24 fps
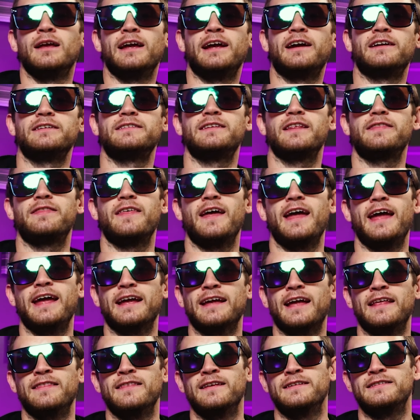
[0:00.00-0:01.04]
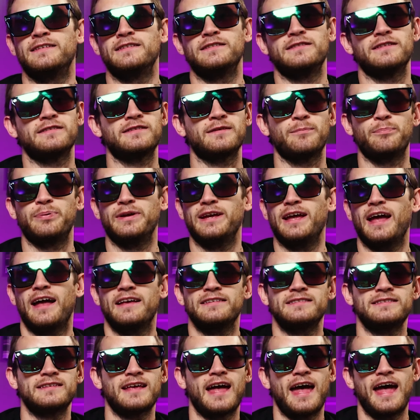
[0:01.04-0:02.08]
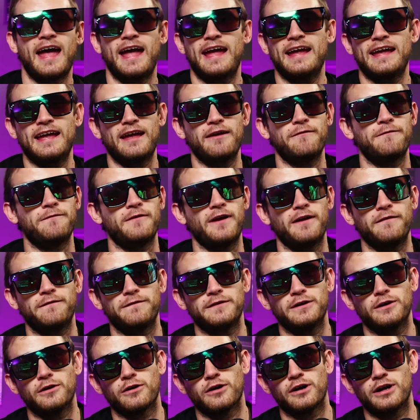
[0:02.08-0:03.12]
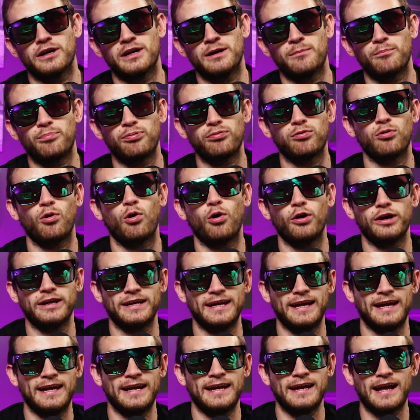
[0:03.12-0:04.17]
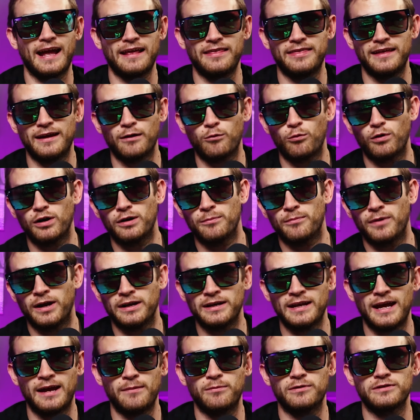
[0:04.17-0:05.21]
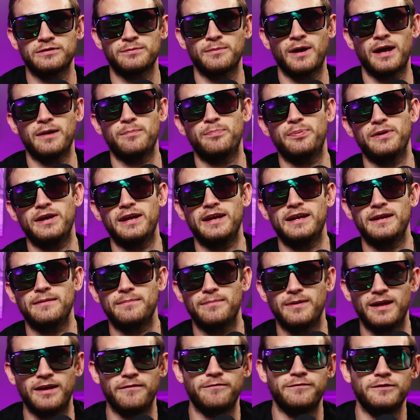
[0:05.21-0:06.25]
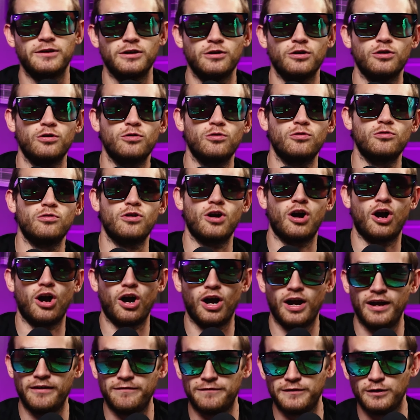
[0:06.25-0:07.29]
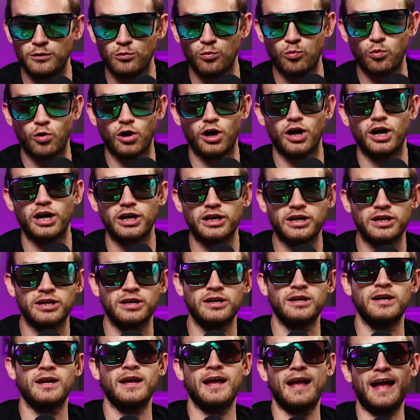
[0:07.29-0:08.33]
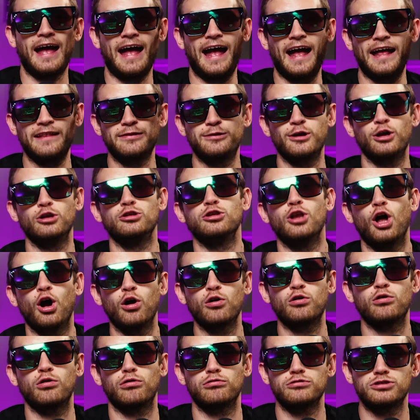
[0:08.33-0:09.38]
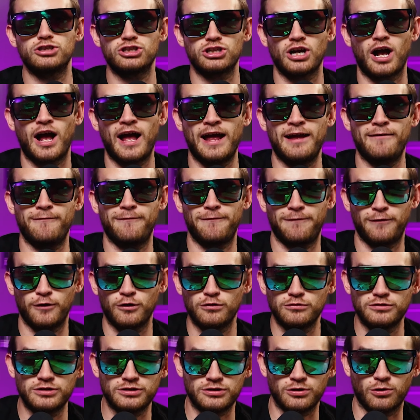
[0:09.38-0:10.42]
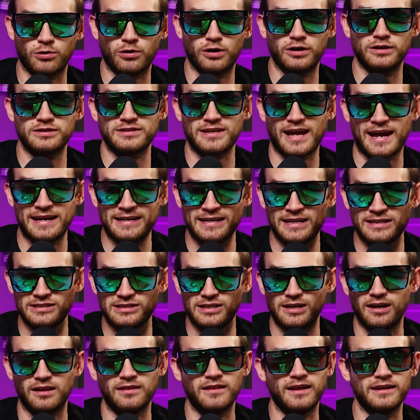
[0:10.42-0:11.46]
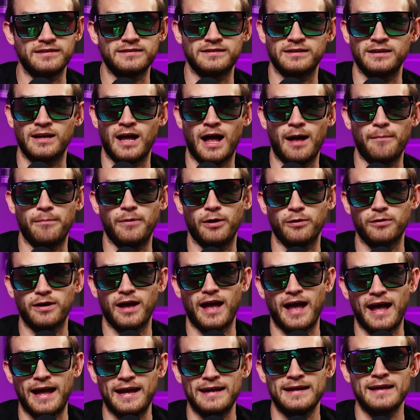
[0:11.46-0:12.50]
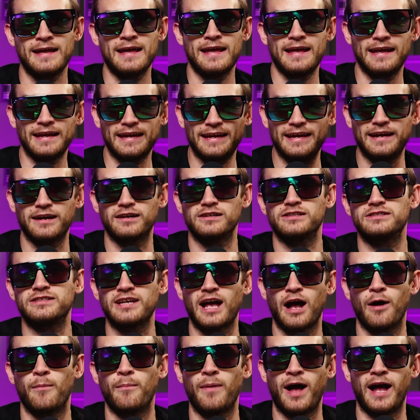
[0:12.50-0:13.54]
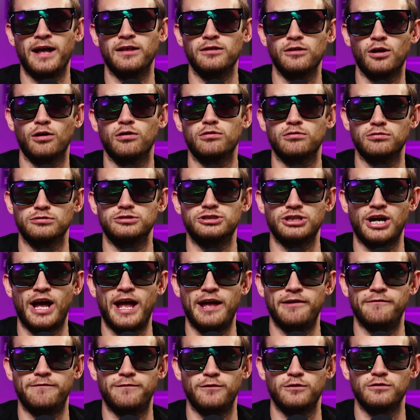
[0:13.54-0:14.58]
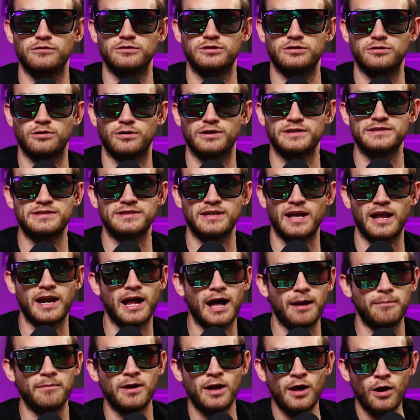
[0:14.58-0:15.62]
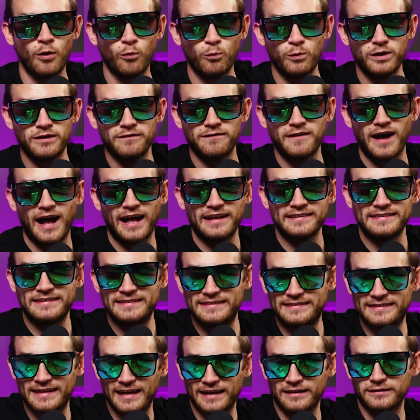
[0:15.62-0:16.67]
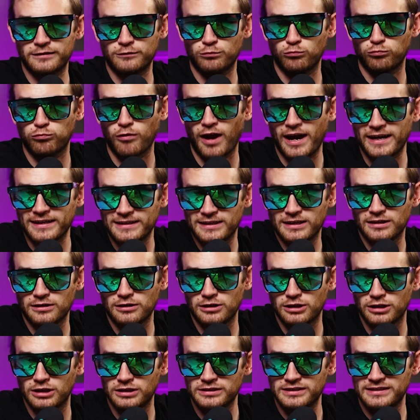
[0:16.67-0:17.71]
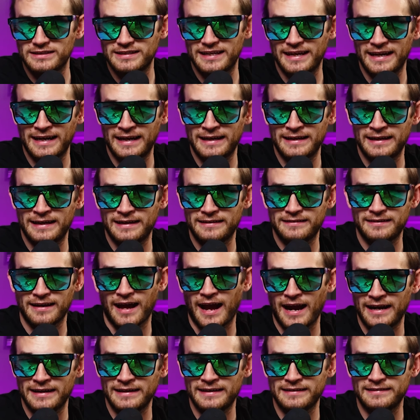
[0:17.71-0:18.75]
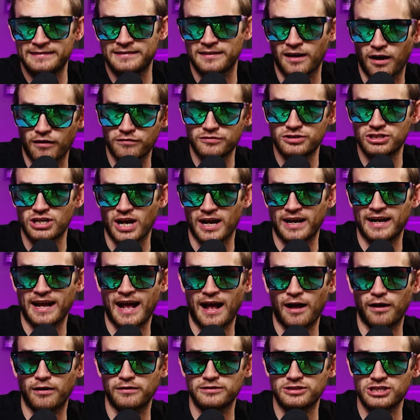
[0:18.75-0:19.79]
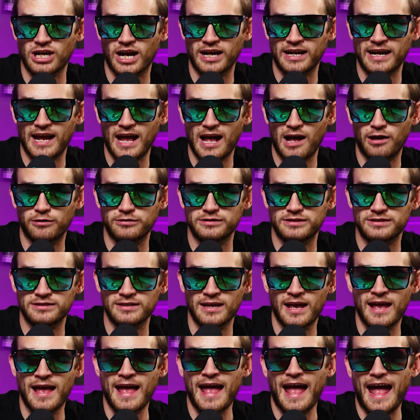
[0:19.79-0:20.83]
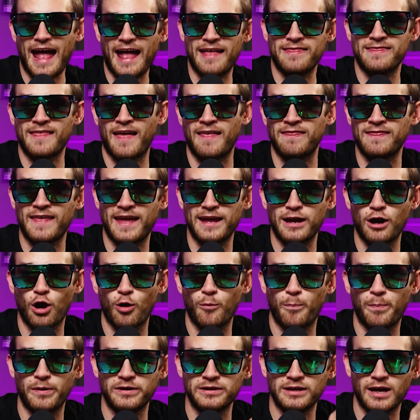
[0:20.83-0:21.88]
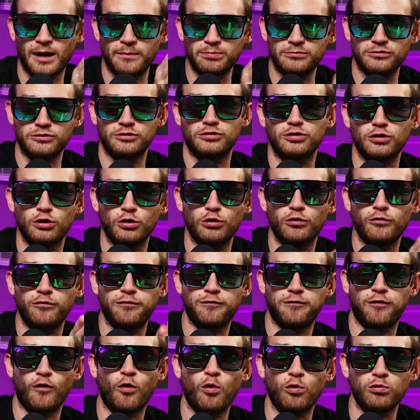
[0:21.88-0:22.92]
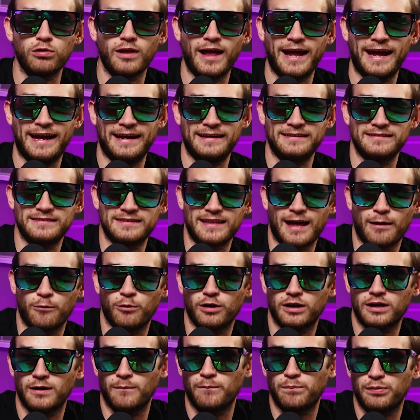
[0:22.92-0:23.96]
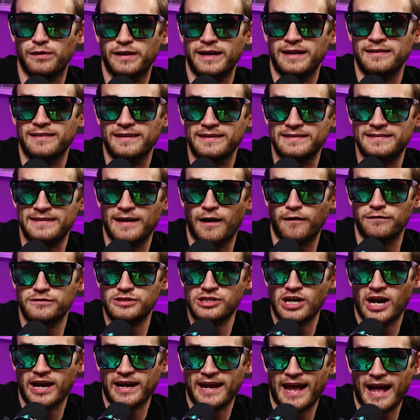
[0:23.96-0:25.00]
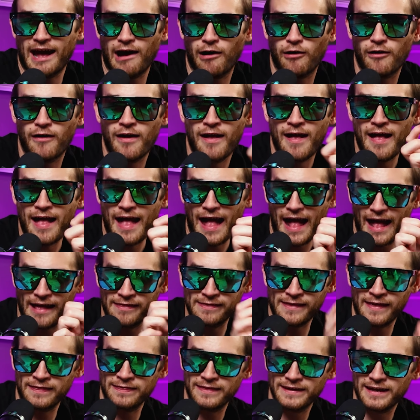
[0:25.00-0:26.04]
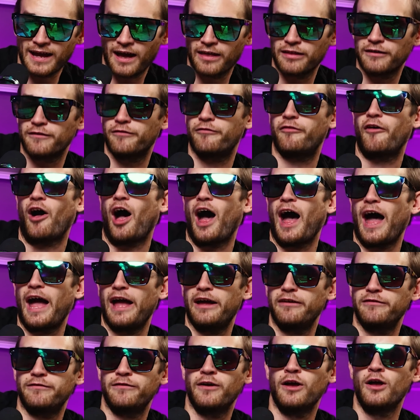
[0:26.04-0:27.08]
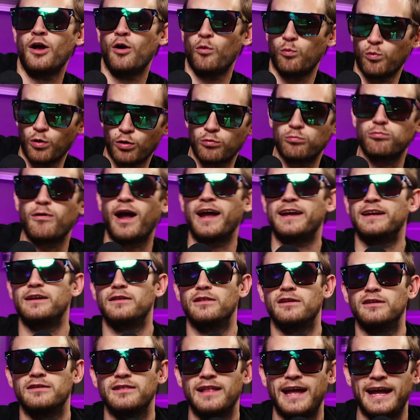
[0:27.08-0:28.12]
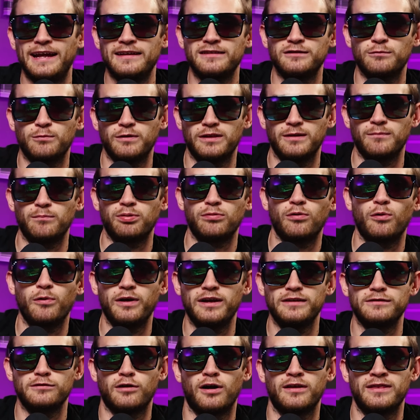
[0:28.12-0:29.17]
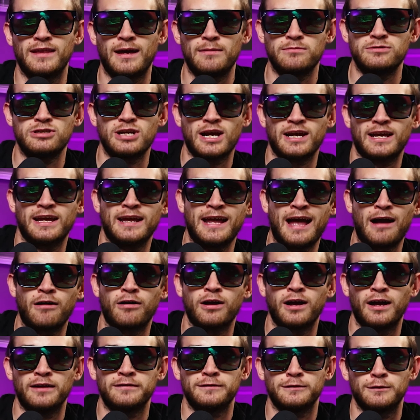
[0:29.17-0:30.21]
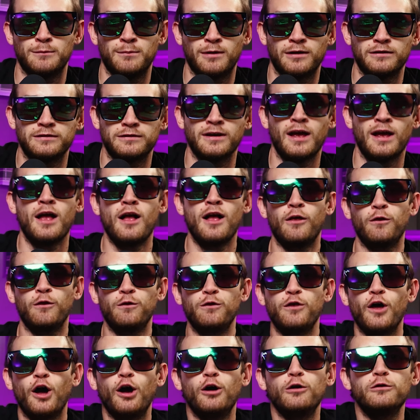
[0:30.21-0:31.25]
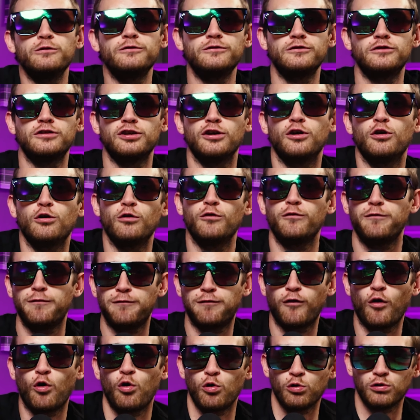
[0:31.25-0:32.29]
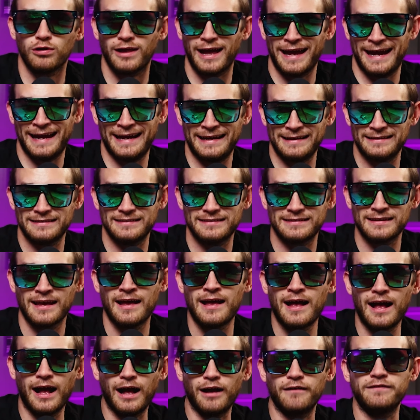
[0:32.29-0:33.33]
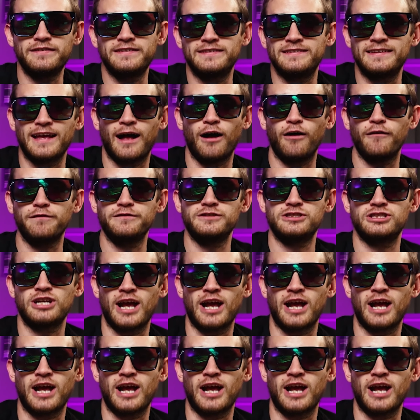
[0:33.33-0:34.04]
Here's the thing, and this is just a PSA. If if you're an employee, I think one of my neighbors might be. If you are, if you work at the local giant food stores, I need you to listen up, okay? Here's how my local giant food store set up. We've got six regular teeny tiny self checkout checkouts, and then they opened up two full lanes that were completely self checkout, and then the other five were regular lanes with employees on them checking out customers. Those two full lanes of self